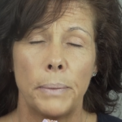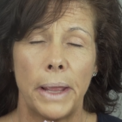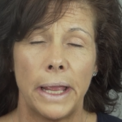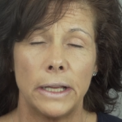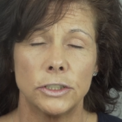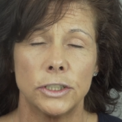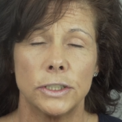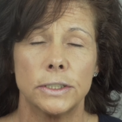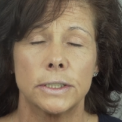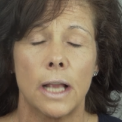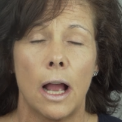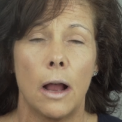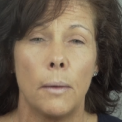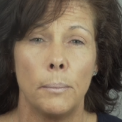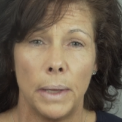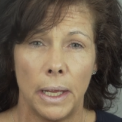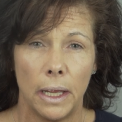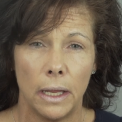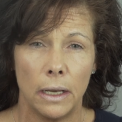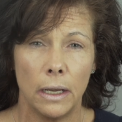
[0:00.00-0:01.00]
patients
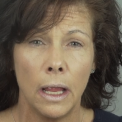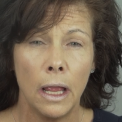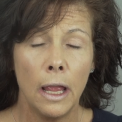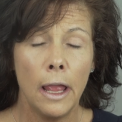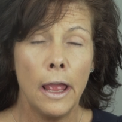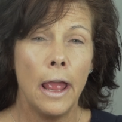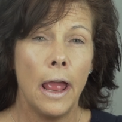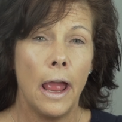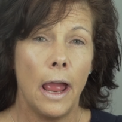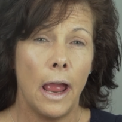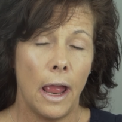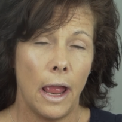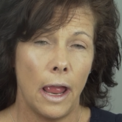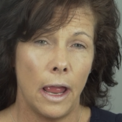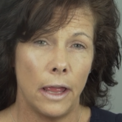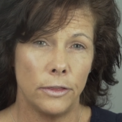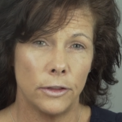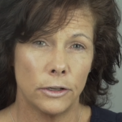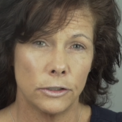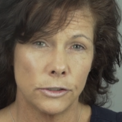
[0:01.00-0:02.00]
come in
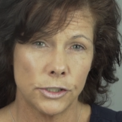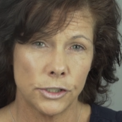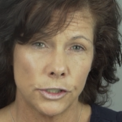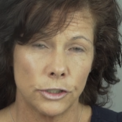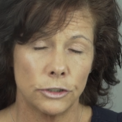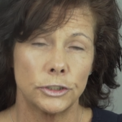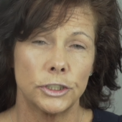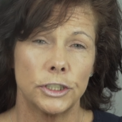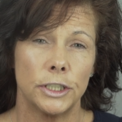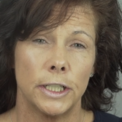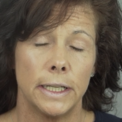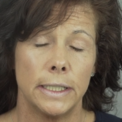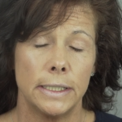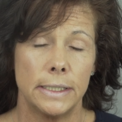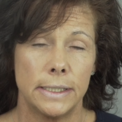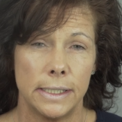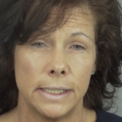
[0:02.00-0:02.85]
and they're searching